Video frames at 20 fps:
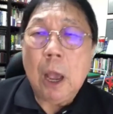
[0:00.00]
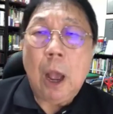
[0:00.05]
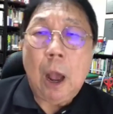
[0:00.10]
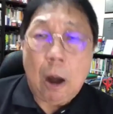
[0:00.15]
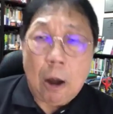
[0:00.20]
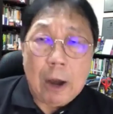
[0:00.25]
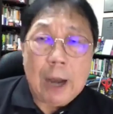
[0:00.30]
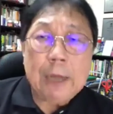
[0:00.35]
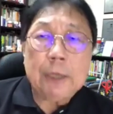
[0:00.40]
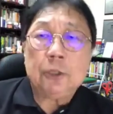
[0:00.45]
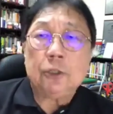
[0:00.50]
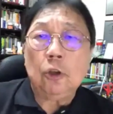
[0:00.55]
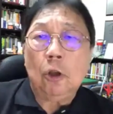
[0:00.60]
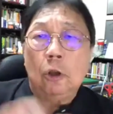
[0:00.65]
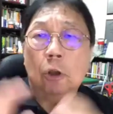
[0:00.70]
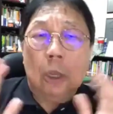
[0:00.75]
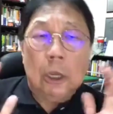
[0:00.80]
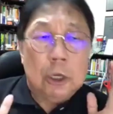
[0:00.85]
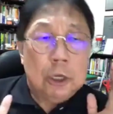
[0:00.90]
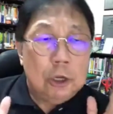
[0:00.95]
All right,
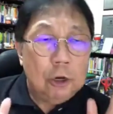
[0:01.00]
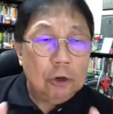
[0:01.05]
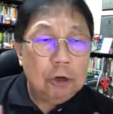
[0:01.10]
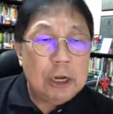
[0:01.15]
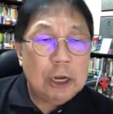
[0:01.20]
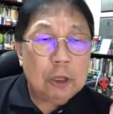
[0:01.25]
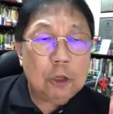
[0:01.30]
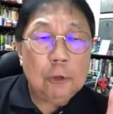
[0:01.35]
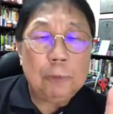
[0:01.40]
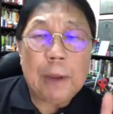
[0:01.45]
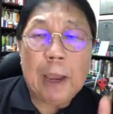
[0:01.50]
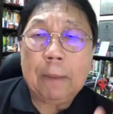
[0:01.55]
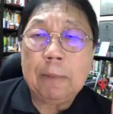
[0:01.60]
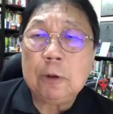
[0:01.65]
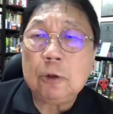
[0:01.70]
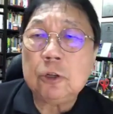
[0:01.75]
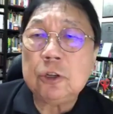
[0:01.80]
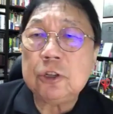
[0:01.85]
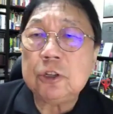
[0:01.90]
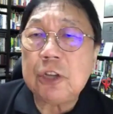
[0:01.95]
so you need to be able
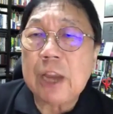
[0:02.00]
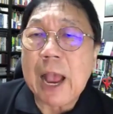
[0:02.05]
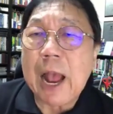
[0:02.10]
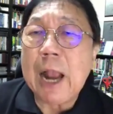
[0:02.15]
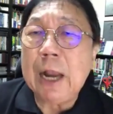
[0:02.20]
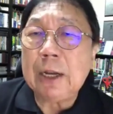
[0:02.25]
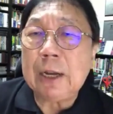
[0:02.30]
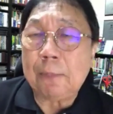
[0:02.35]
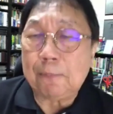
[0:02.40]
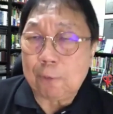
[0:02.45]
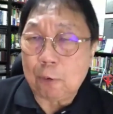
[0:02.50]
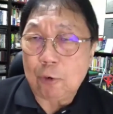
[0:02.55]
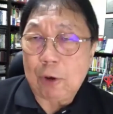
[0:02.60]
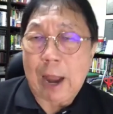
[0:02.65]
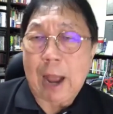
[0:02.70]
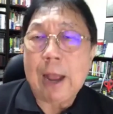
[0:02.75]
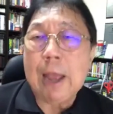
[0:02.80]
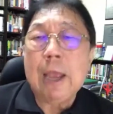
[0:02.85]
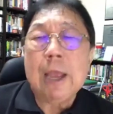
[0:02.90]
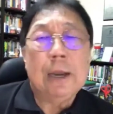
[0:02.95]
to sell the
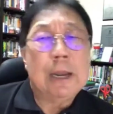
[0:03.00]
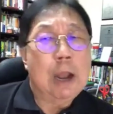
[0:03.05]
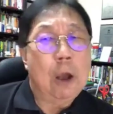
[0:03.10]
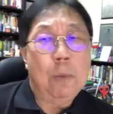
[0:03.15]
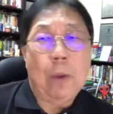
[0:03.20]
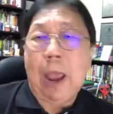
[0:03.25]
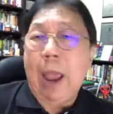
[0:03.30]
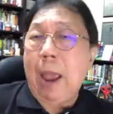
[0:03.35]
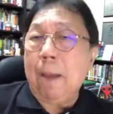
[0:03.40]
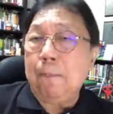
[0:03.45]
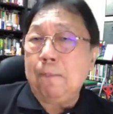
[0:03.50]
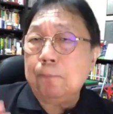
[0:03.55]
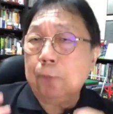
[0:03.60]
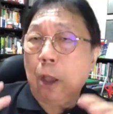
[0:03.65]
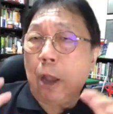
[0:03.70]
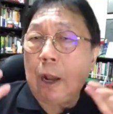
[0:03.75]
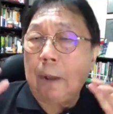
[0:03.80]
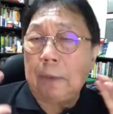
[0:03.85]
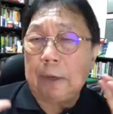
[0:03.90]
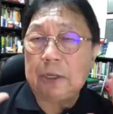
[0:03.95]
product. Now, when I
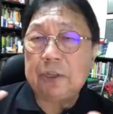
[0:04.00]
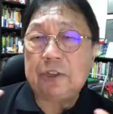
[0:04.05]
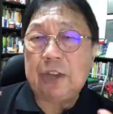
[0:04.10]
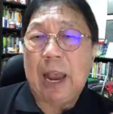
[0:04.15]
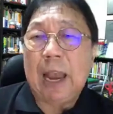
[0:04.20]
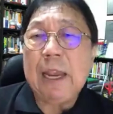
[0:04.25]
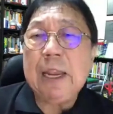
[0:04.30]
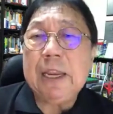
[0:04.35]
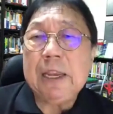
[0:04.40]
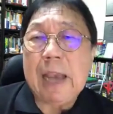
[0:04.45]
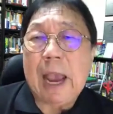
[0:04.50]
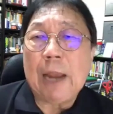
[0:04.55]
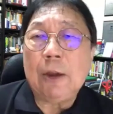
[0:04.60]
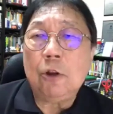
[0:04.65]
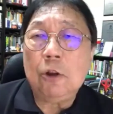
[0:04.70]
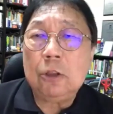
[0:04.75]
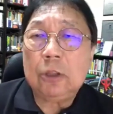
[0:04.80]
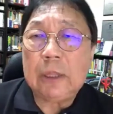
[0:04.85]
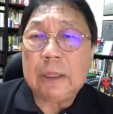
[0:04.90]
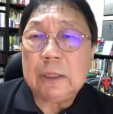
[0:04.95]
talk about selling here, I
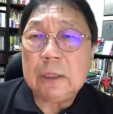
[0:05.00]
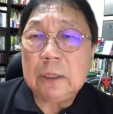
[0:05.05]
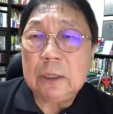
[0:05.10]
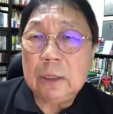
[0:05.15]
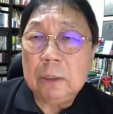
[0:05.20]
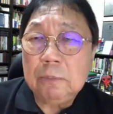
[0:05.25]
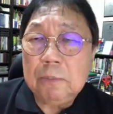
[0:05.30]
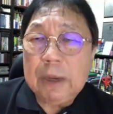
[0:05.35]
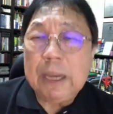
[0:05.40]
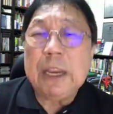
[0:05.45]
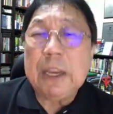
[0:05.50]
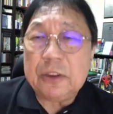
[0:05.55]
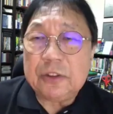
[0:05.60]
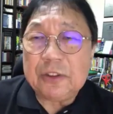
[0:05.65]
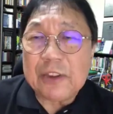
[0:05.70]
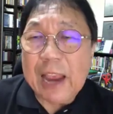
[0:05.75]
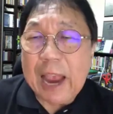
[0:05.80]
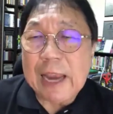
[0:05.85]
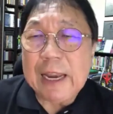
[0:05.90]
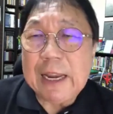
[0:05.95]
don't mean
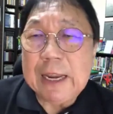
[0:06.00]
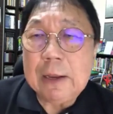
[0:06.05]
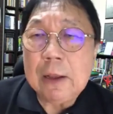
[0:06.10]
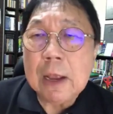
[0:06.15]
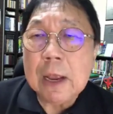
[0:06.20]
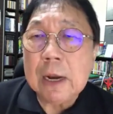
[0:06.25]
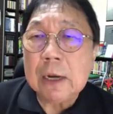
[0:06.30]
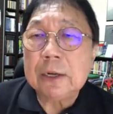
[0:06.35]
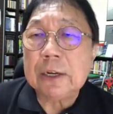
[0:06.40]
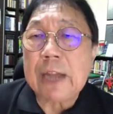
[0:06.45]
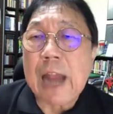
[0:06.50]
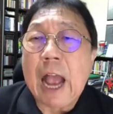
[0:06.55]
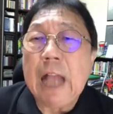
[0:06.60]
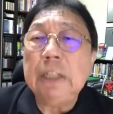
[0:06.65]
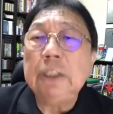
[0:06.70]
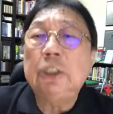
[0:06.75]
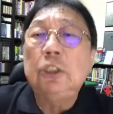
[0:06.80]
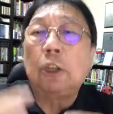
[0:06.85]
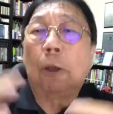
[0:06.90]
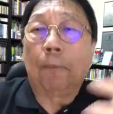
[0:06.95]
selling
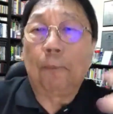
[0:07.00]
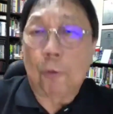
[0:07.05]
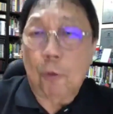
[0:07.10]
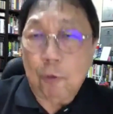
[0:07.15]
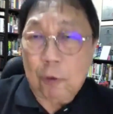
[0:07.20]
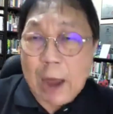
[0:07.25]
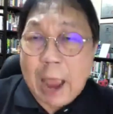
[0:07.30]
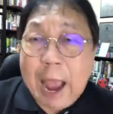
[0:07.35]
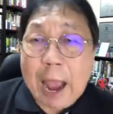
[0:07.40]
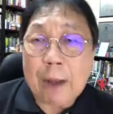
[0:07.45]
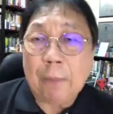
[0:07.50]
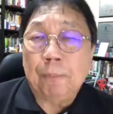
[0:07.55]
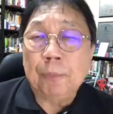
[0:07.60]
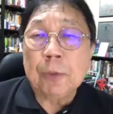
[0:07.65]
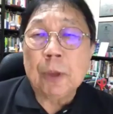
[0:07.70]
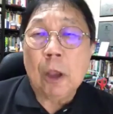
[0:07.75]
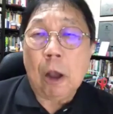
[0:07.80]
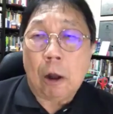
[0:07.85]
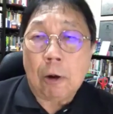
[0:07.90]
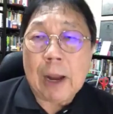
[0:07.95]
tons of product.
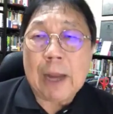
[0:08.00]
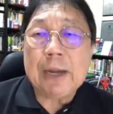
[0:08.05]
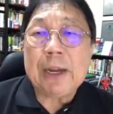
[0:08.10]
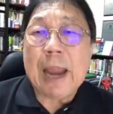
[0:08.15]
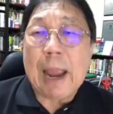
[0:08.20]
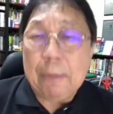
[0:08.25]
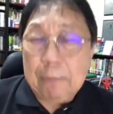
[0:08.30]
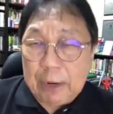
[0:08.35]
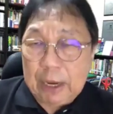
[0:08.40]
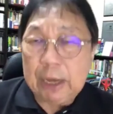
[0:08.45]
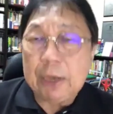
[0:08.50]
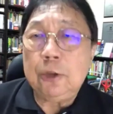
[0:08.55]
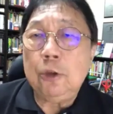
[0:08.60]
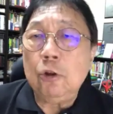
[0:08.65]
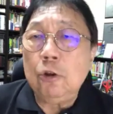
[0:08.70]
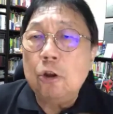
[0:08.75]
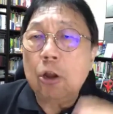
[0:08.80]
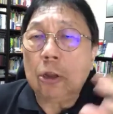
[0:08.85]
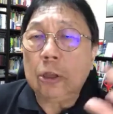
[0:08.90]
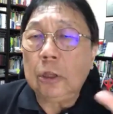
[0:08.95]
All right, that means
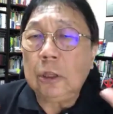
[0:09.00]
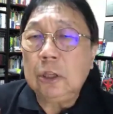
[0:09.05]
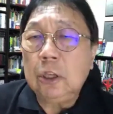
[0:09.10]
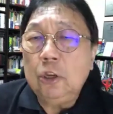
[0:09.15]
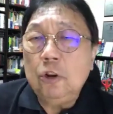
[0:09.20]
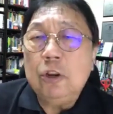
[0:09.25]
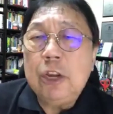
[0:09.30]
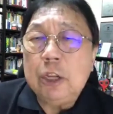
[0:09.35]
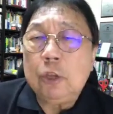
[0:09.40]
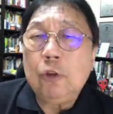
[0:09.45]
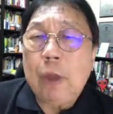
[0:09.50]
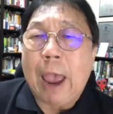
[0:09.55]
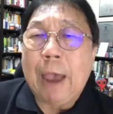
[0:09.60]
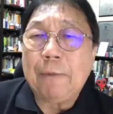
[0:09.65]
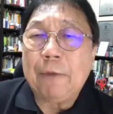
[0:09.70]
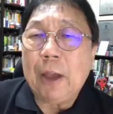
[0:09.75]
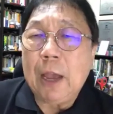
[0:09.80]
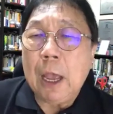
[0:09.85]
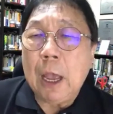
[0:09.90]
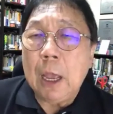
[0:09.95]
you need to
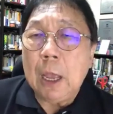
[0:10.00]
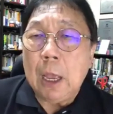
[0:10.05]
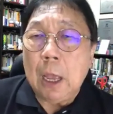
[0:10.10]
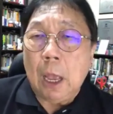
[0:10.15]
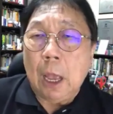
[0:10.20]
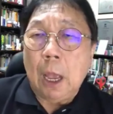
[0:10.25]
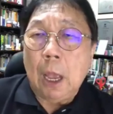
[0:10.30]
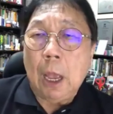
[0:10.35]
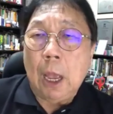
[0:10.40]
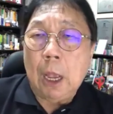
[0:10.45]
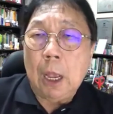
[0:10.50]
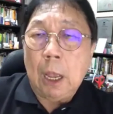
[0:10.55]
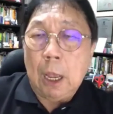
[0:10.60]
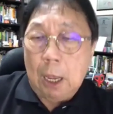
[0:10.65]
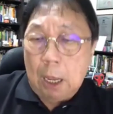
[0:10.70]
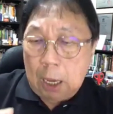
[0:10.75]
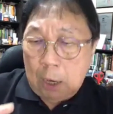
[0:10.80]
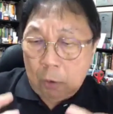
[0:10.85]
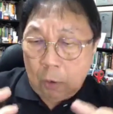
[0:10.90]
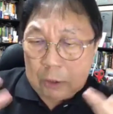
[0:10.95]
have
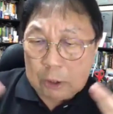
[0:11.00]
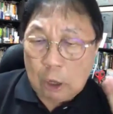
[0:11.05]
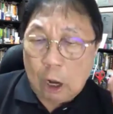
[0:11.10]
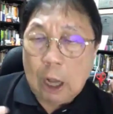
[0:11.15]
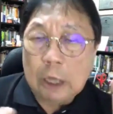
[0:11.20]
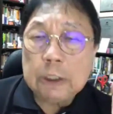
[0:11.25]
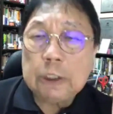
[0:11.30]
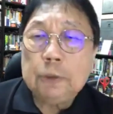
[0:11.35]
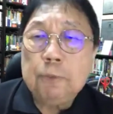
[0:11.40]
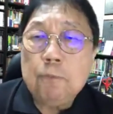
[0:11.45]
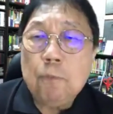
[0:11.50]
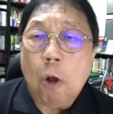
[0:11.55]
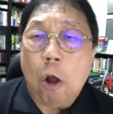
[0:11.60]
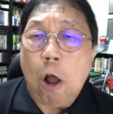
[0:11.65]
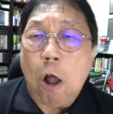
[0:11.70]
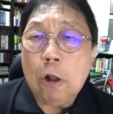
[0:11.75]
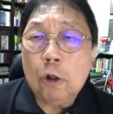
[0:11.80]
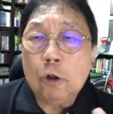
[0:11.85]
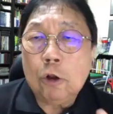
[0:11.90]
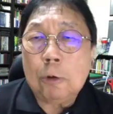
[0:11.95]
a
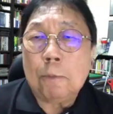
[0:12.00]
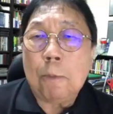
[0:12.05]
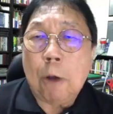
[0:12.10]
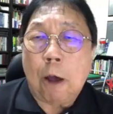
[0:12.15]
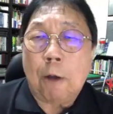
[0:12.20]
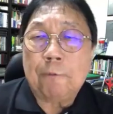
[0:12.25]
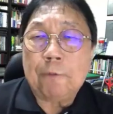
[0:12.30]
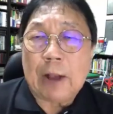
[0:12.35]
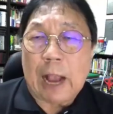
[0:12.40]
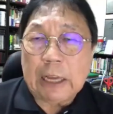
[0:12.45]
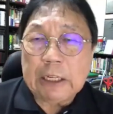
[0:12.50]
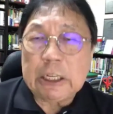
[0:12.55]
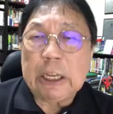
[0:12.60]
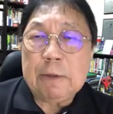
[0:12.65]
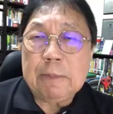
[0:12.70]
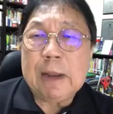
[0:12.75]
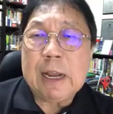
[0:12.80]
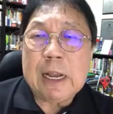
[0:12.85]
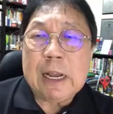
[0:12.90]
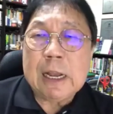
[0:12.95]
small group of
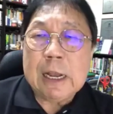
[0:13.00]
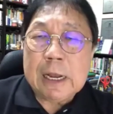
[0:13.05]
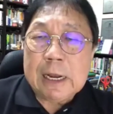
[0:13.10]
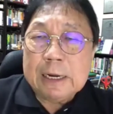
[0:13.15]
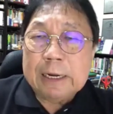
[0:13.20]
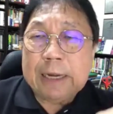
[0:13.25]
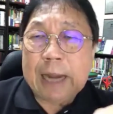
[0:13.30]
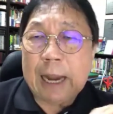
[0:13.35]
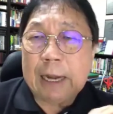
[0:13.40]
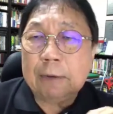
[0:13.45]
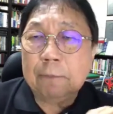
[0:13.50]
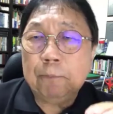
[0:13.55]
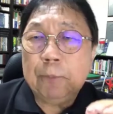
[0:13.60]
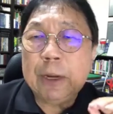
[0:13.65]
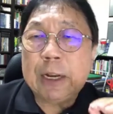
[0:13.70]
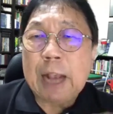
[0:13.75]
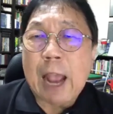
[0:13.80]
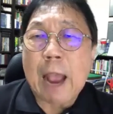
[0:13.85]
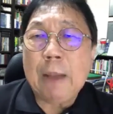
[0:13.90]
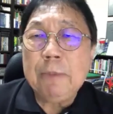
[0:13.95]
customer that
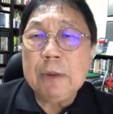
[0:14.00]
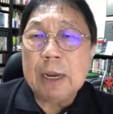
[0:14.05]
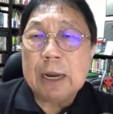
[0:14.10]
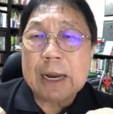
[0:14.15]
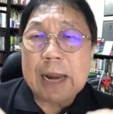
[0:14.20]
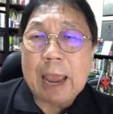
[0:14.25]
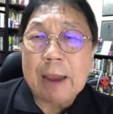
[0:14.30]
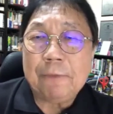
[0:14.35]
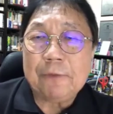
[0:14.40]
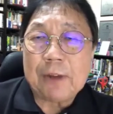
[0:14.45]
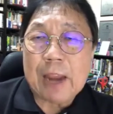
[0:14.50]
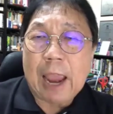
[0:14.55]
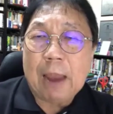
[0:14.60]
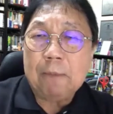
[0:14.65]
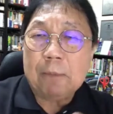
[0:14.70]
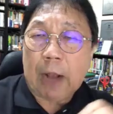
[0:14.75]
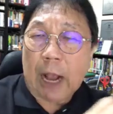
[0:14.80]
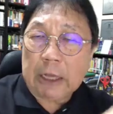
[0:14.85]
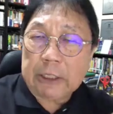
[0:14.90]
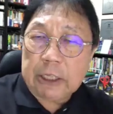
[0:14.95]
become your
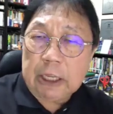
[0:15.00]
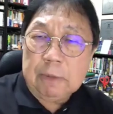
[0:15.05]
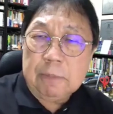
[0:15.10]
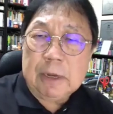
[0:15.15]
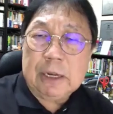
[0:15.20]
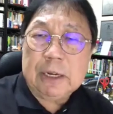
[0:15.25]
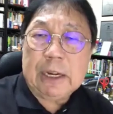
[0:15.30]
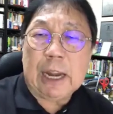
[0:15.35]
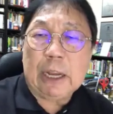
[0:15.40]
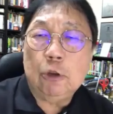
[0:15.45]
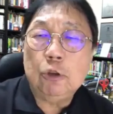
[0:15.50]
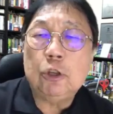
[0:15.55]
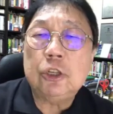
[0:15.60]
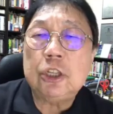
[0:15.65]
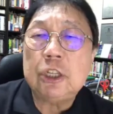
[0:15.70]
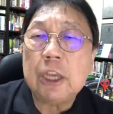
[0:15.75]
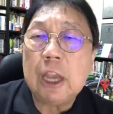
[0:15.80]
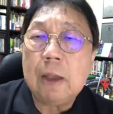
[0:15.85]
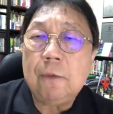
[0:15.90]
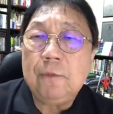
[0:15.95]
lifetime customer, that you
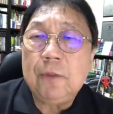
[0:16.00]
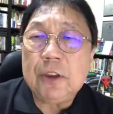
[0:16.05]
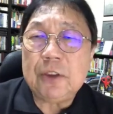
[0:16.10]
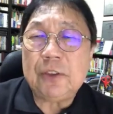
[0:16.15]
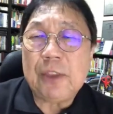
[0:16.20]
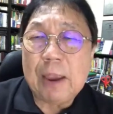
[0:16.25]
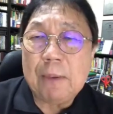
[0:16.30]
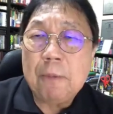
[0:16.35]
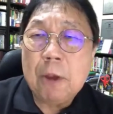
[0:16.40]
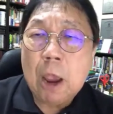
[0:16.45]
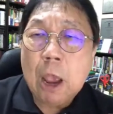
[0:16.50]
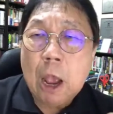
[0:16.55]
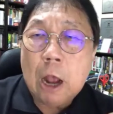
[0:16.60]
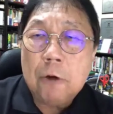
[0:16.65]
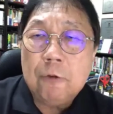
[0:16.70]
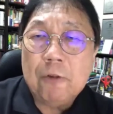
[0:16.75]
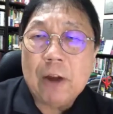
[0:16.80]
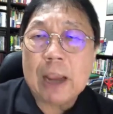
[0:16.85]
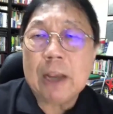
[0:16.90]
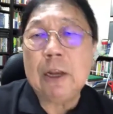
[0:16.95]
service them
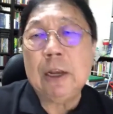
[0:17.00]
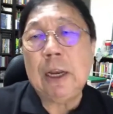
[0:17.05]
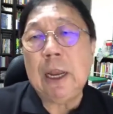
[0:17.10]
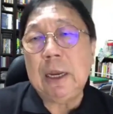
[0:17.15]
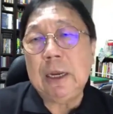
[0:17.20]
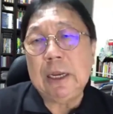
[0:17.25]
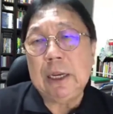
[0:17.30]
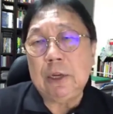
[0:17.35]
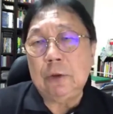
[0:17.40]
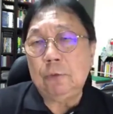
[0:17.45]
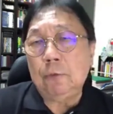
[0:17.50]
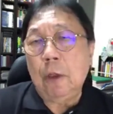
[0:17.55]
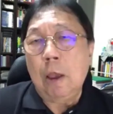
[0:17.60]
regularly.